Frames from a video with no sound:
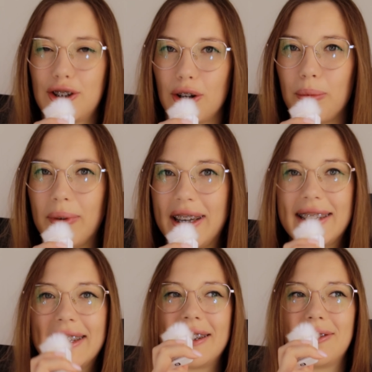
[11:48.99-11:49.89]
job,
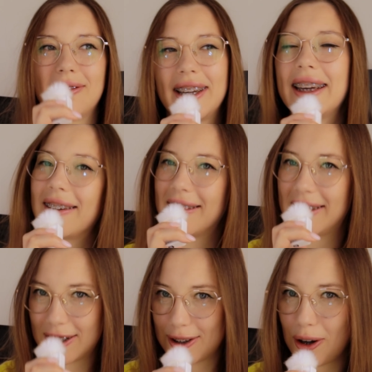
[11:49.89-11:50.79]
it's
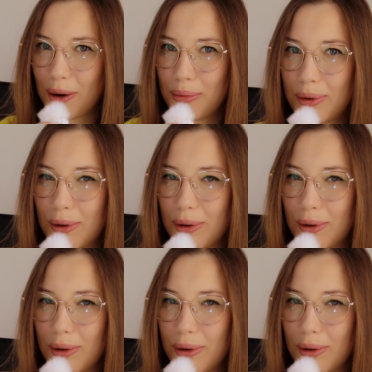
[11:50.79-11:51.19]
rigger's job.